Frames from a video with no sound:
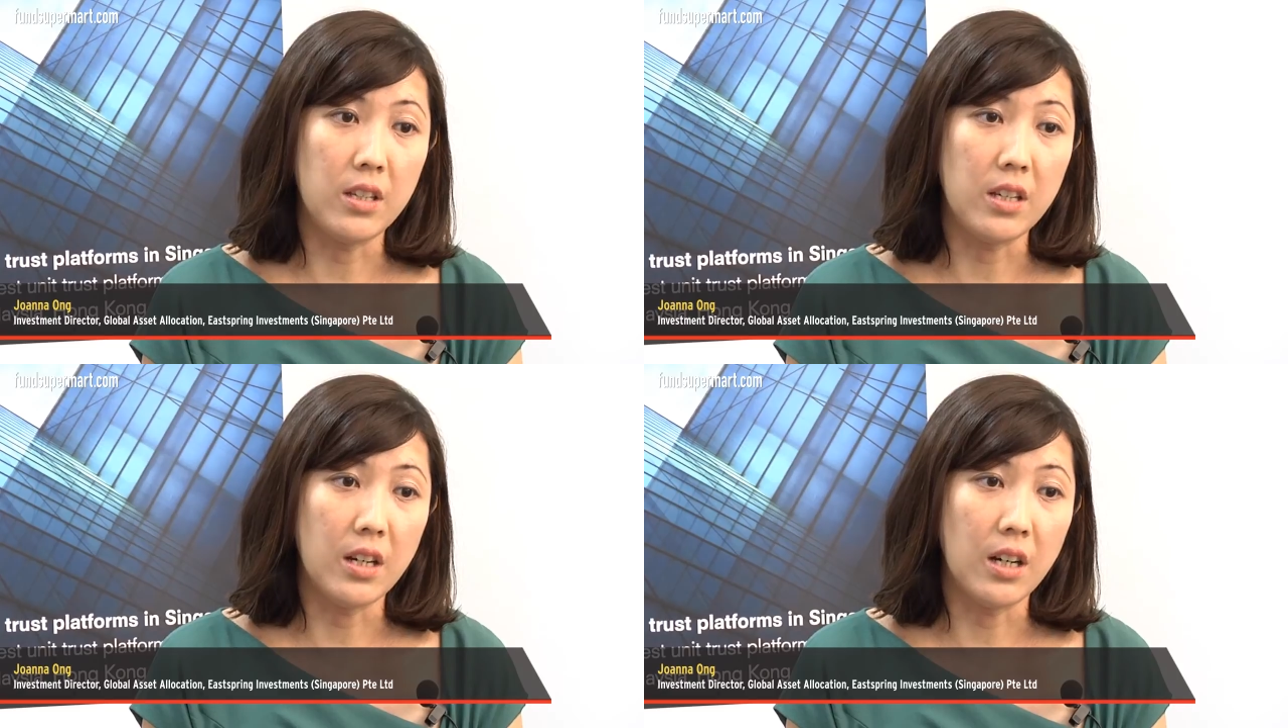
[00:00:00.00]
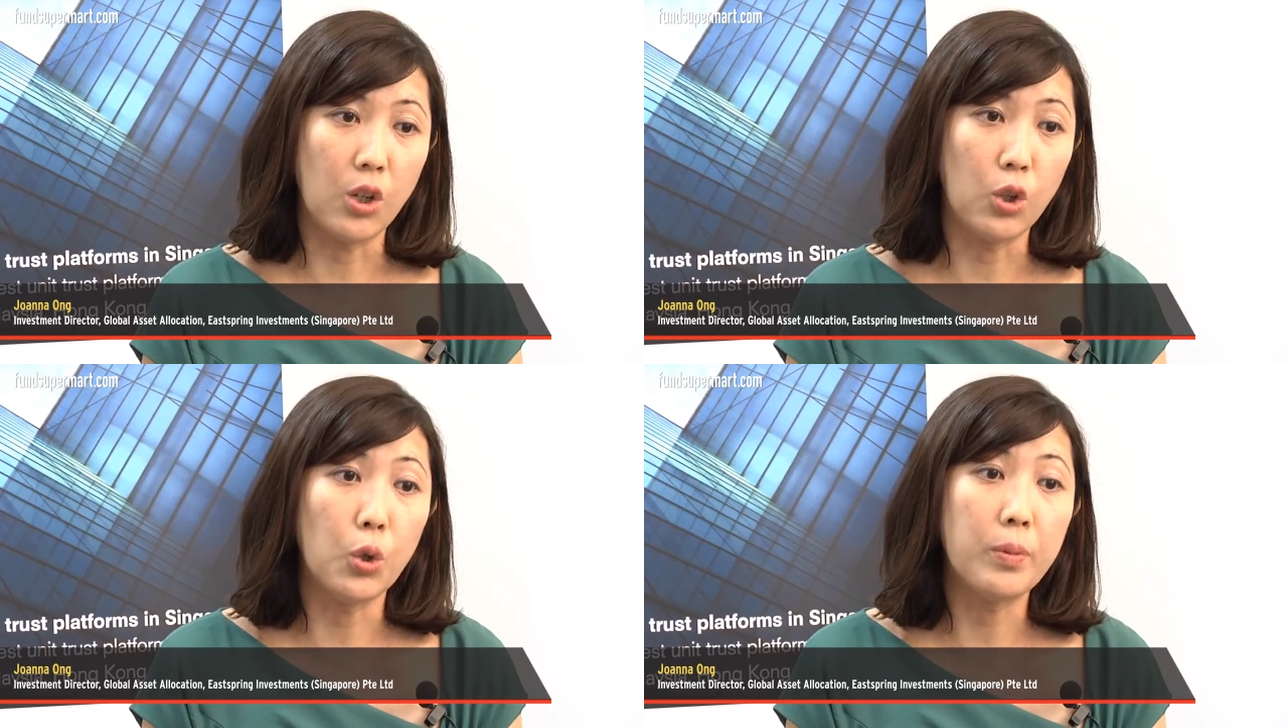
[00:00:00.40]
the
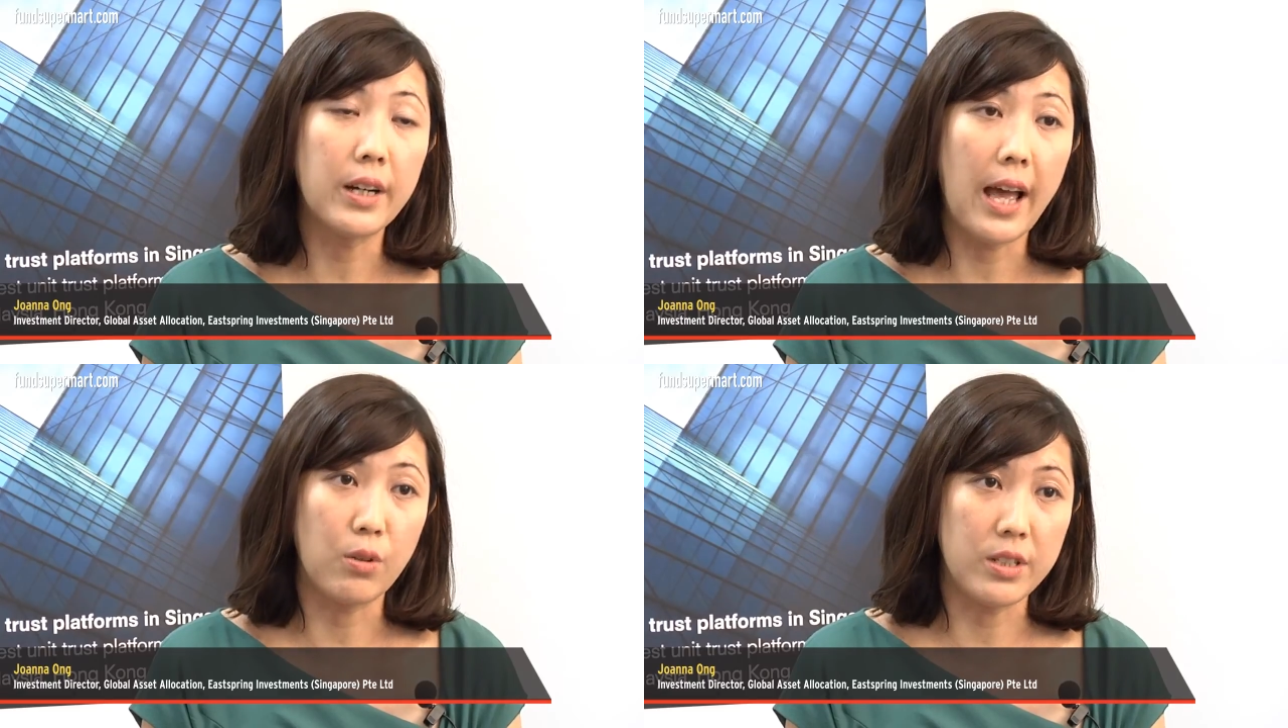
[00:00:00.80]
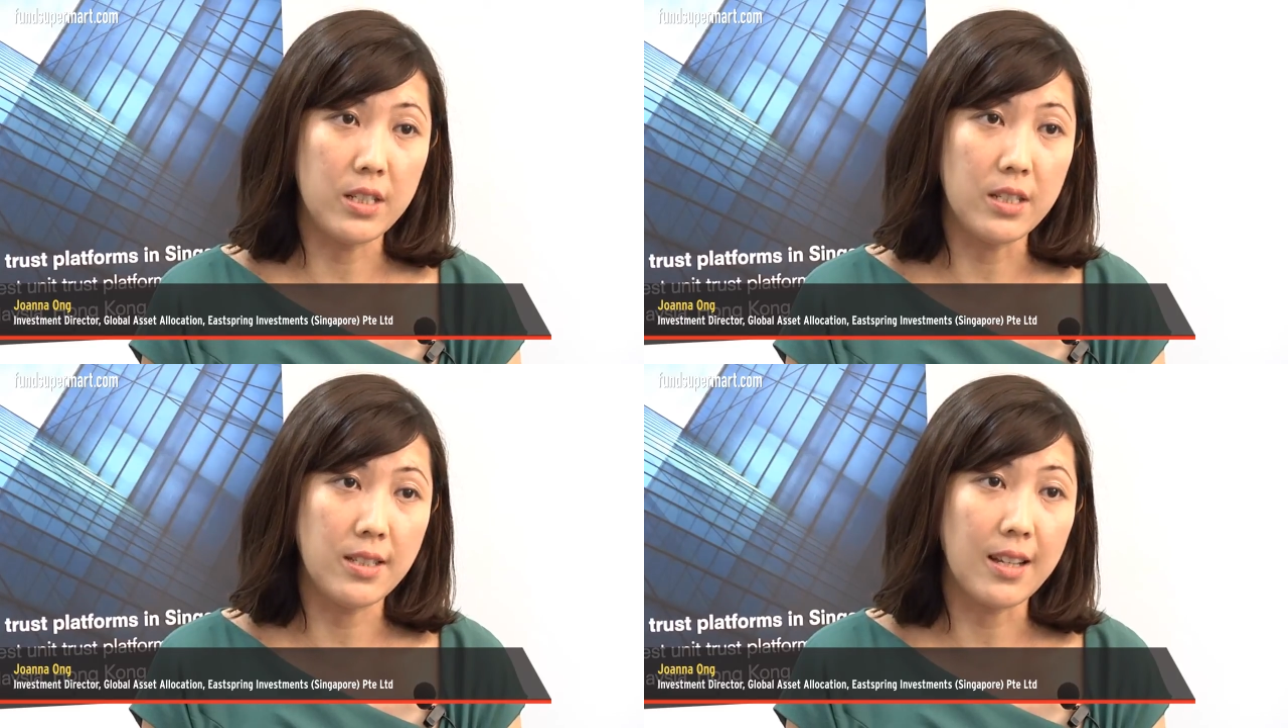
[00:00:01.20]
global
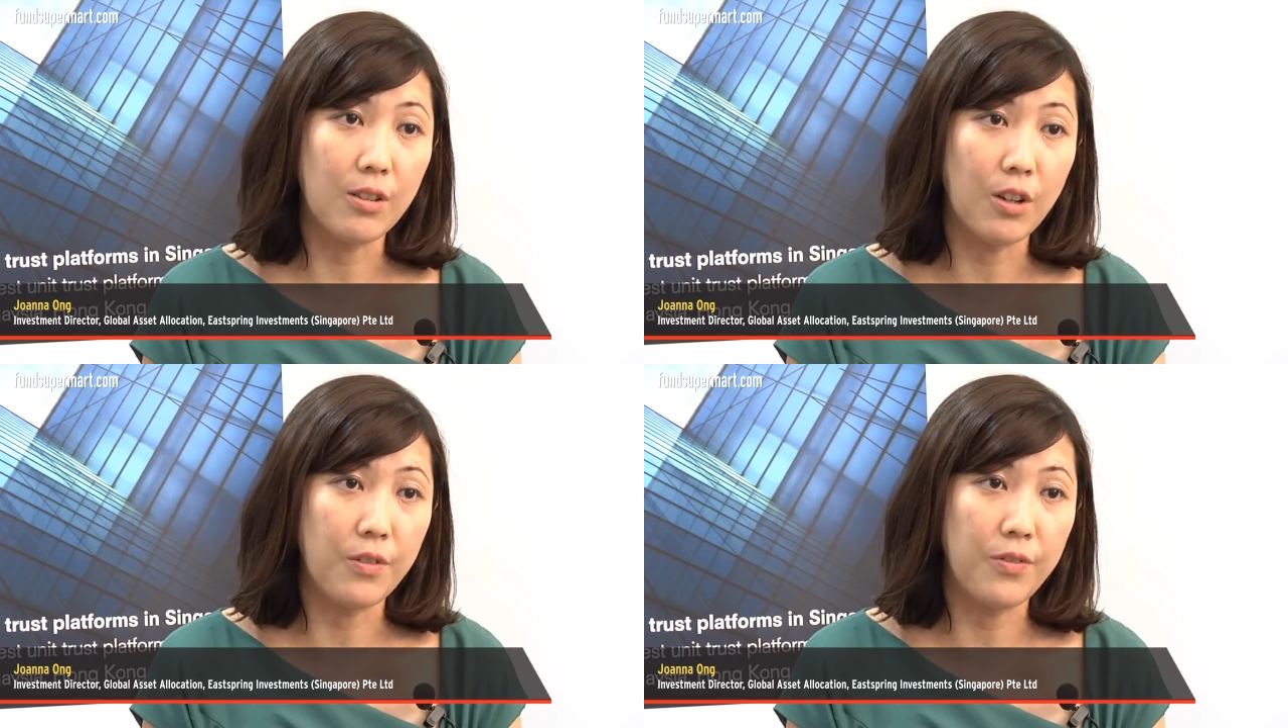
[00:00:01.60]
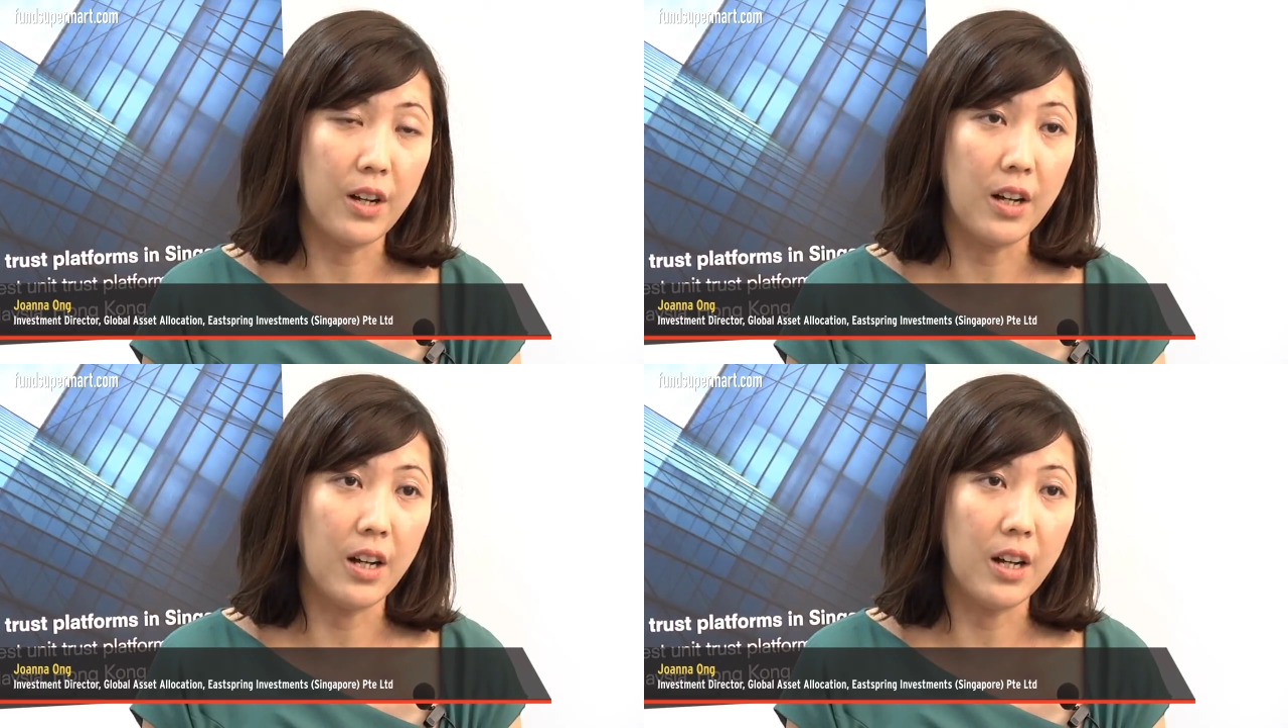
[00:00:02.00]
equity sell-off